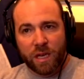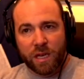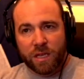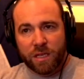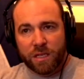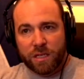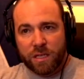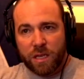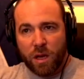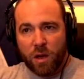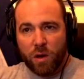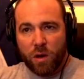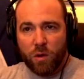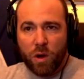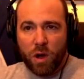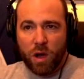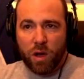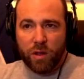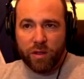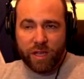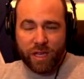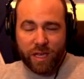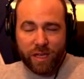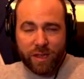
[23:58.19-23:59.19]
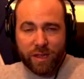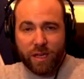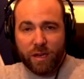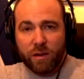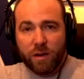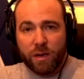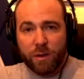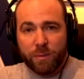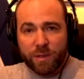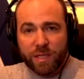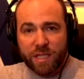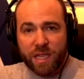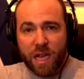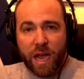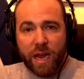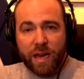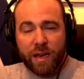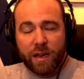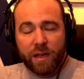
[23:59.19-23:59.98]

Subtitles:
So on the Ethereum side,